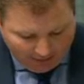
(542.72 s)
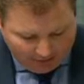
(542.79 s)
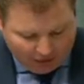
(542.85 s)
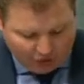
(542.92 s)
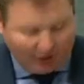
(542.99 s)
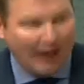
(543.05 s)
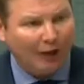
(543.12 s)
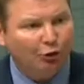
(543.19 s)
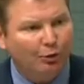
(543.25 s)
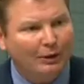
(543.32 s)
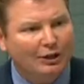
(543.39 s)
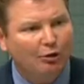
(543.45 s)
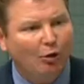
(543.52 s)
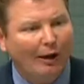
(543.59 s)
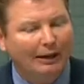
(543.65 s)
this country
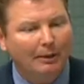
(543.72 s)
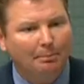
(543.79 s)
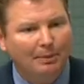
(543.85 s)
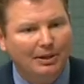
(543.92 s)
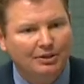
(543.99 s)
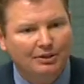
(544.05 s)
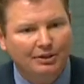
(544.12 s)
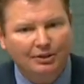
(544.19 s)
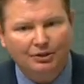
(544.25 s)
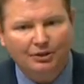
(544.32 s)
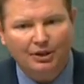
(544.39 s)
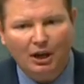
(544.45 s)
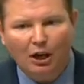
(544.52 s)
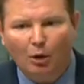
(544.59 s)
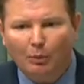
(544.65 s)
is like a
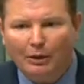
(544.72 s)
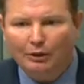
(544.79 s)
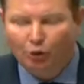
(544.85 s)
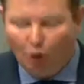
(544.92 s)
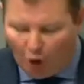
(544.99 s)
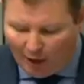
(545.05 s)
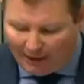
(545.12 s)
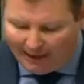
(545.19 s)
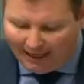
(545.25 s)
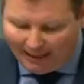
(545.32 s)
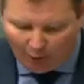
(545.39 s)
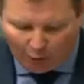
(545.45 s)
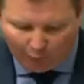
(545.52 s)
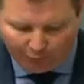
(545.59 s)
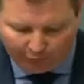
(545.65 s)
business with 9 head
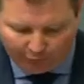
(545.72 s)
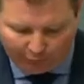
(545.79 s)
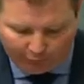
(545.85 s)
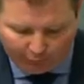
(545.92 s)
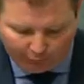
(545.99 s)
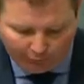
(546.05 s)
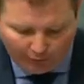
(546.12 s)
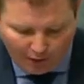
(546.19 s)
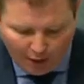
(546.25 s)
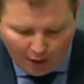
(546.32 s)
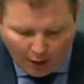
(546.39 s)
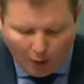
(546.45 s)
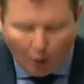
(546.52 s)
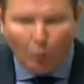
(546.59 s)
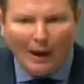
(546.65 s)
offices.
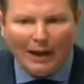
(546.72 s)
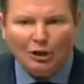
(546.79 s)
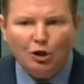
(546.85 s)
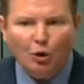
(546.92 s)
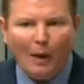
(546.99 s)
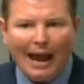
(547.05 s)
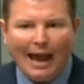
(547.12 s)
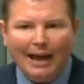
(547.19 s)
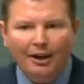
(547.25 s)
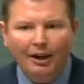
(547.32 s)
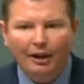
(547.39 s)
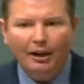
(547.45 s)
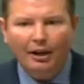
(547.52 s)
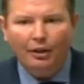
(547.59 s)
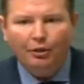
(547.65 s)
When you add
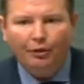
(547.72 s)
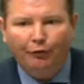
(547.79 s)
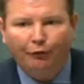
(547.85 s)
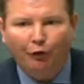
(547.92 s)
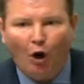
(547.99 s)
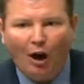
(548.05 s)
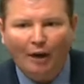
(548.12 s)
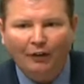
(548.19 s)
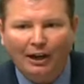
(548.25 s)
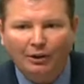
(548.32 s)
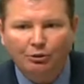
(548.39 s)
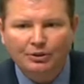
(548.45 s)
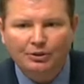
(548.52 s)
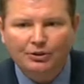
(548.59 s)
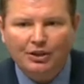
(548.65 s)
the
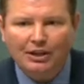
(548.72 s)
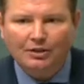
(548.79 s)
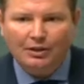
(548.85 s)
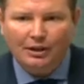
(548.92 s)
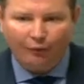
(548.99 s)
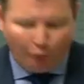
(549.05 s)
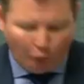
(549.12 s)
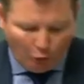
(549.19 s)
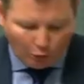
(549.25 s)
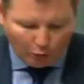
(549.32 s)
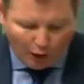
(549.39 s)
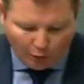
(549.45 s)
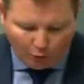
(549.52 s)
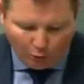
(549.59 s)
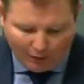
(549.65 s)
564
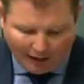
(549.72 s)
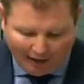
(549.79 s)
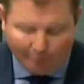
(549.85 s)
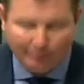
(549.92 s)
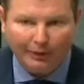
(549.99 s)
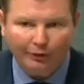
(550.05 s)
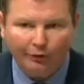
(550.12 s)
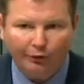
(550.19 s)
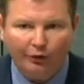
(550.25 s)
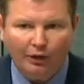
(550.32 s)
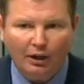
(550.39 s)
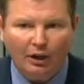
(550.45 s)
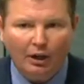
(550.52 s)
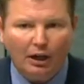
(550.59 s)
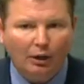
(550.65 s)
local governments
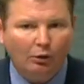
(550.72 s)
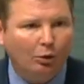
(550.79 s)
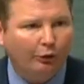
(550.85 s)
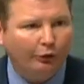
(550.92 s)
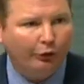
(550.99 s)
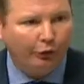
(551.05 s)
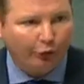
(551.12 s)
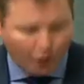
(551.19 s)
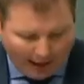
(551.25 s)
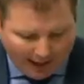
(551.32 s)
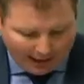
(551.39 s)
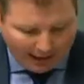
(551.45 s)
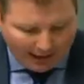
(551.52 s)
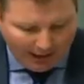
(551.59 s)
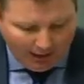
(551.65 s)
across
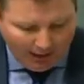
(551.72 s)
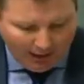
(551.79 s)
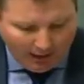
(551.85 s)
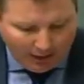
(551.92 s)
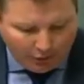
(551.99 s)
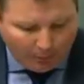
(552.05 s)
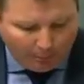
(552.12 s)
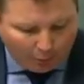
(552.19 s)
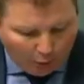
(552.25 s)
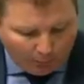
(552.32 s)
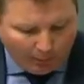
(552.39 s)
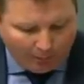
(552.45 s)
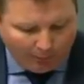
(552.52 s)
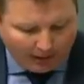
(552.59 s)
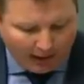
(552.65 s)
Australia, the
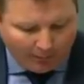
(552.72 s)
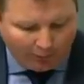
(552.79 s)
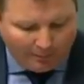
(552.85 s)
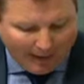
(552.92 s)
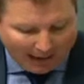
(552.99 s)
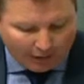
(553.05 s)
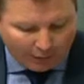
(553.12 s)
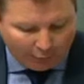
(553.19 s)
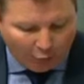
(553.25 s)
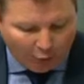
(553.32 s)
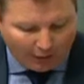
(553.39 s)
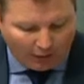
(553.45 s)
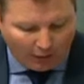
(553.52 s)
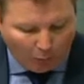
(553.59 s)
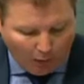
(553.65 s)
problem becomes magnified
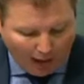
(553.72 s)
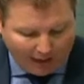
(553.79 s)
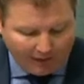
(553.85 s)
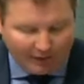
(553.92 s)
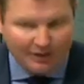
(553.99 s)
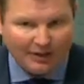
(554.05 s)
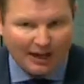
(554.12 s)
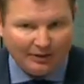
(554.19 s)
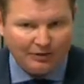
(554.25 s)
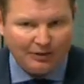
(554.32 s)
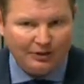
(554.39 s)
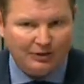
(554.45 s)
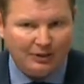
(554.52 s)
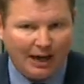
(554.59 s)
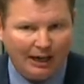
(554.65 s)
in a way that is
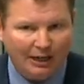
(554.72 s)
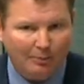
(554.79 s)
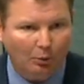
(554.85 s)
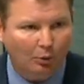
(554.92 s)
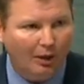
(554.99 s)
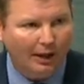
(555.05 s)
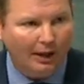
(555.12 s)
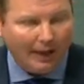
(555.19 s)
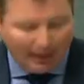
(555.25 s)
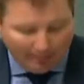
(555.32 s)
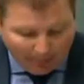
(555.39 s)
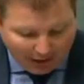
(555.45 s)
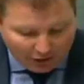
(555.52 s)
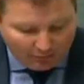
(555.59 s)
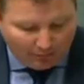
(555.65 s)
unsustainable and
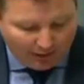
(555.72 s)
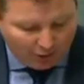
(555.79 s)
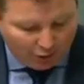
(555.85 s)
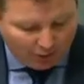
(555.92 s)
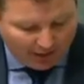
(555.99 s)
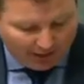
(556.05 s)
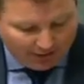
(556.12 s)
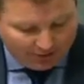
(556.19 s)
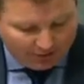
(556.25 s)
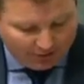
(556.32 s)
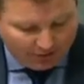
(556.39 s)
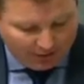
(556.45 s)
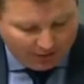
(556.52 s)
must be addressed.